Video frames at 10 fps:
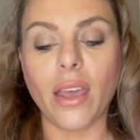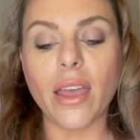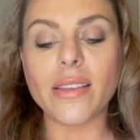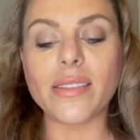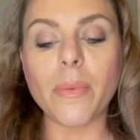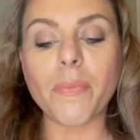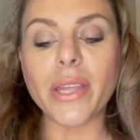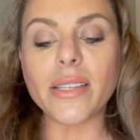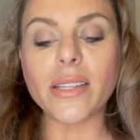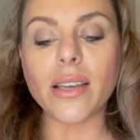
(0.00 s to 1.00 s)

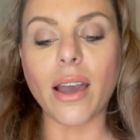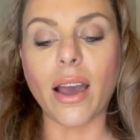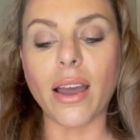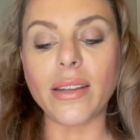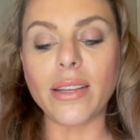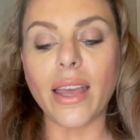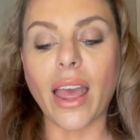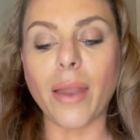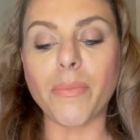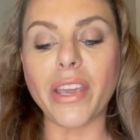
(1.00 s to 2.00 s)
Submit to God
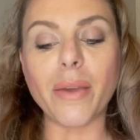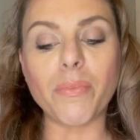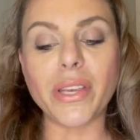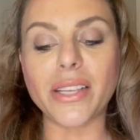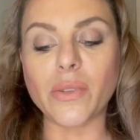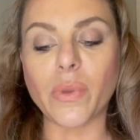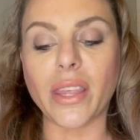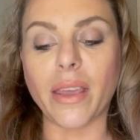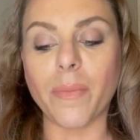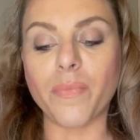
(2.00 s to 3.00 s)
and be at peace
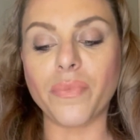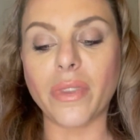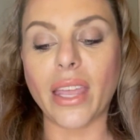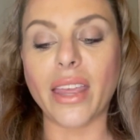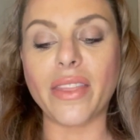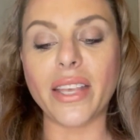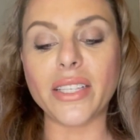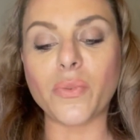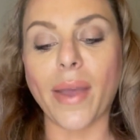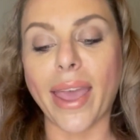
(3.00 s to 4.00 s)
with him. In
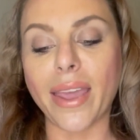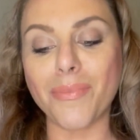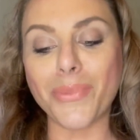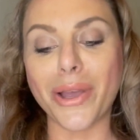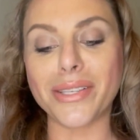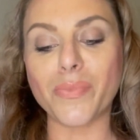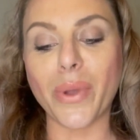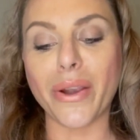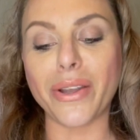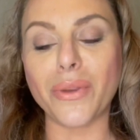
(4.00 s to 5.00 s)
this way,
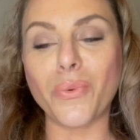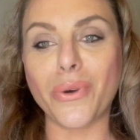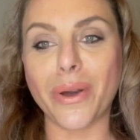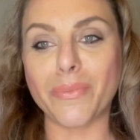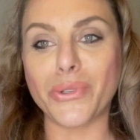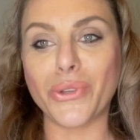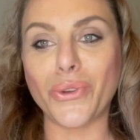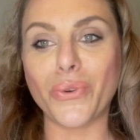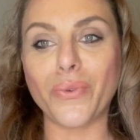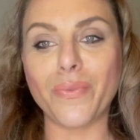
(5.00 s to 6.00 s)
prosperity will come to
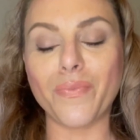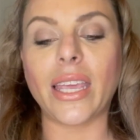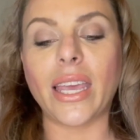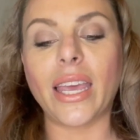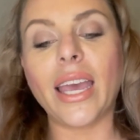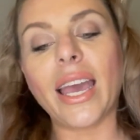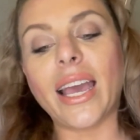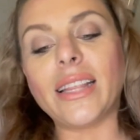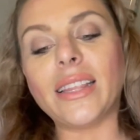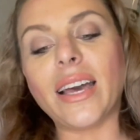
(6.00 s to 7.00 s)
you.
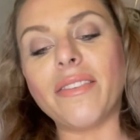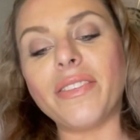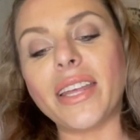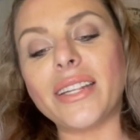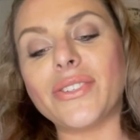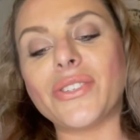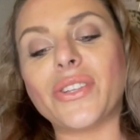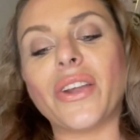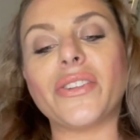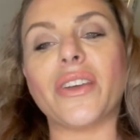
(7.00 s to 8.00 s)
I love that it
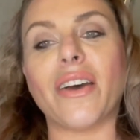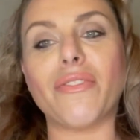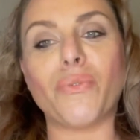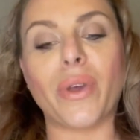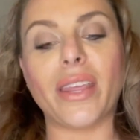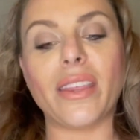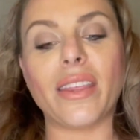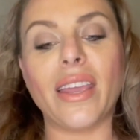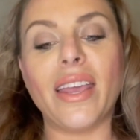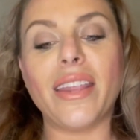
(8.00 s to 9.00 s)
starts off with,
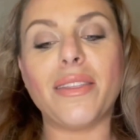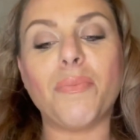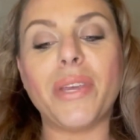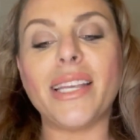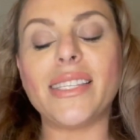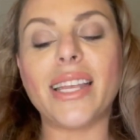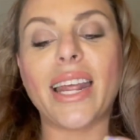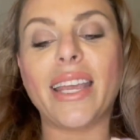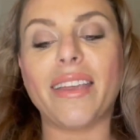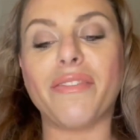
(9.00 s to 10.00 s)
the peace that
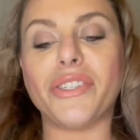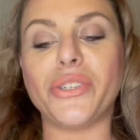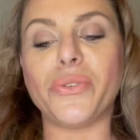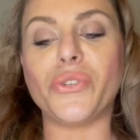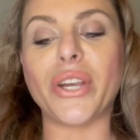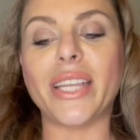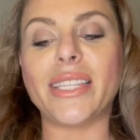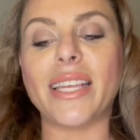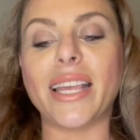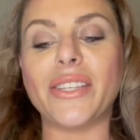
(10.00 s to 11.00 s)
I give you
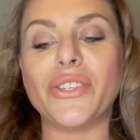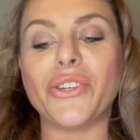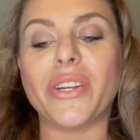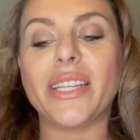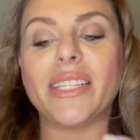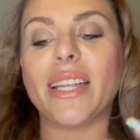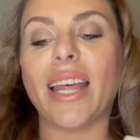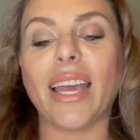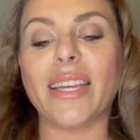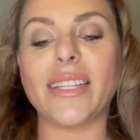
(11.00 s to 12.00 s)
transcends your
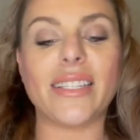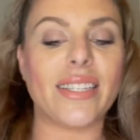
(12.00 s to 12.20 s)
intellect.